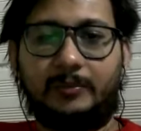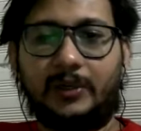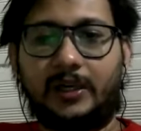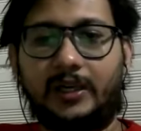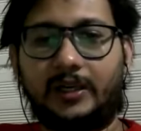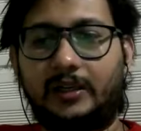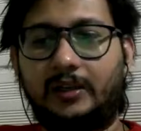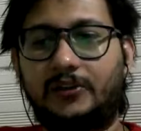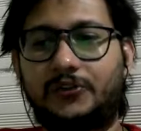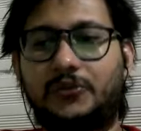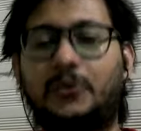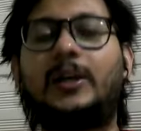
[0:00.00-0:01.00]
but
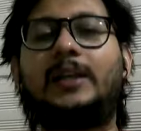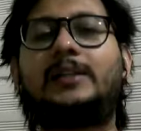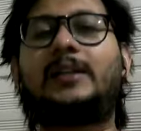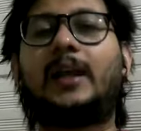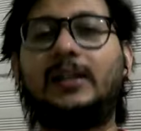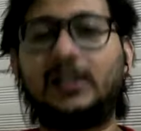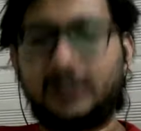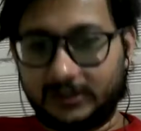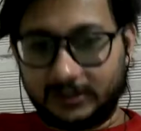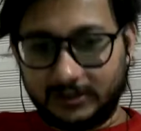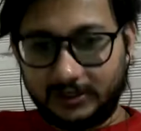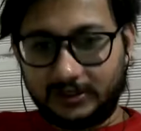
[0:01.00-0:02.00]
the storyteller,
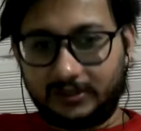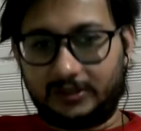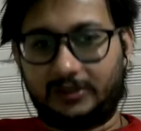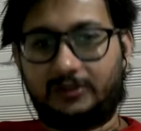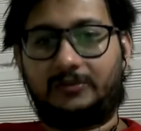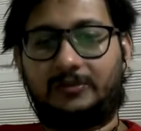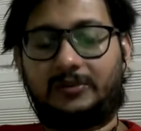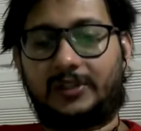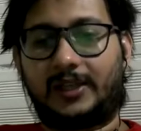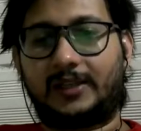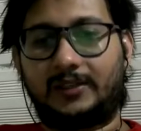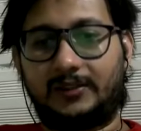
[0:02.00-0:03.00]

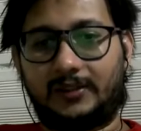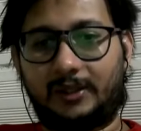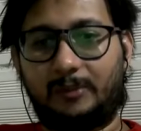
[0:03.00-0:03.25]
that is